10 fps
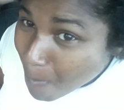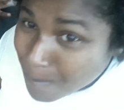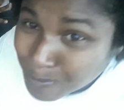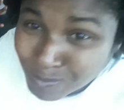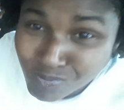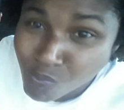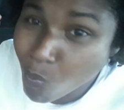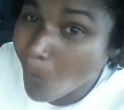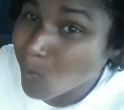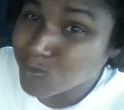TikTok?
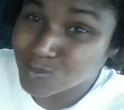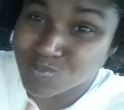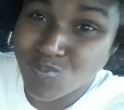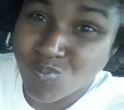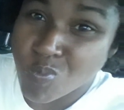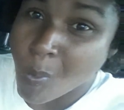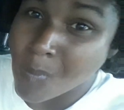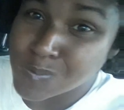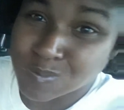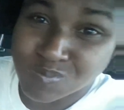And guess
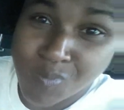what?